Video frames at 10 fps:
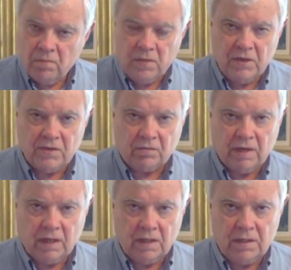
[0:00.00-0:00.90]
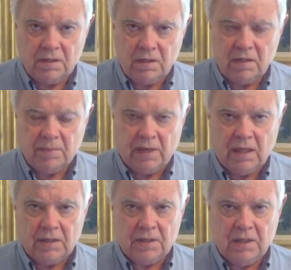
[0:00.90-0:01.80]
The Israelis and the
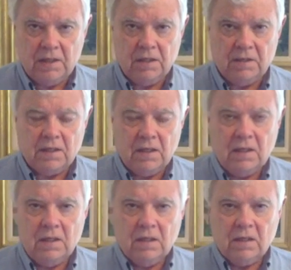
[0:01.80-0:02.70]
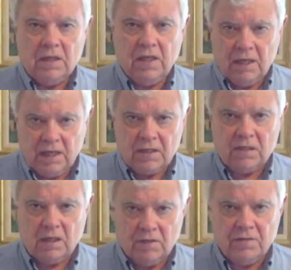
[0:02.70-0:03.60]
Palestinians cannot
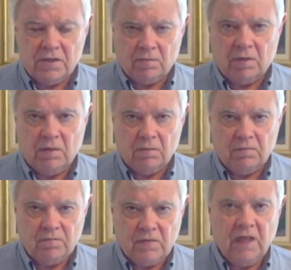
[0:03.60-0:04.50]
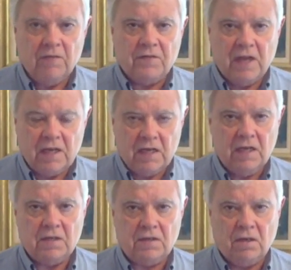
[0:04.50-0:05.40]
solve this problem. And if they
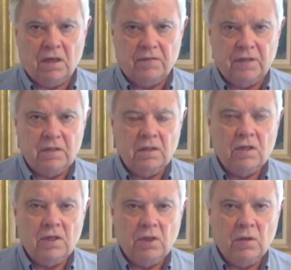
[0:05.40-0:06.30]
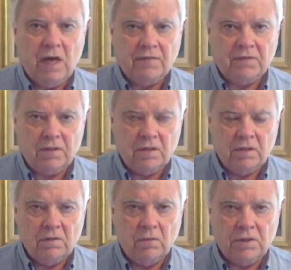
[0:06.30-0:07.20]
can't solve it, you have to
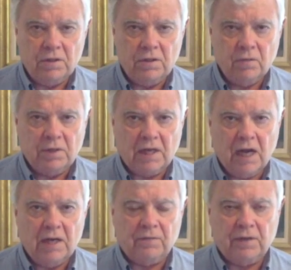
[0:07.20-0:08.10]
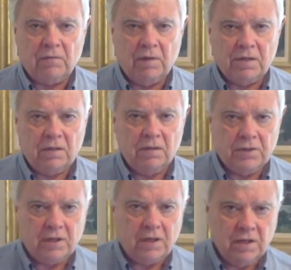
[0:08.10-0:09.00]
do what you do in conflict
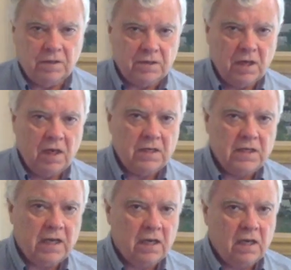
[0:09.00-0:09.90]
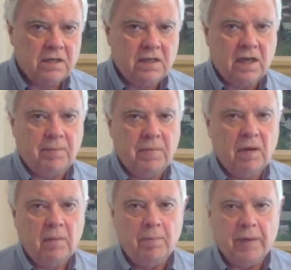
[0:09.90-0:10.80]
resolution, is take a step
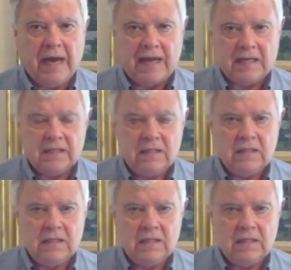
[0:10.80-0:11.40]
back.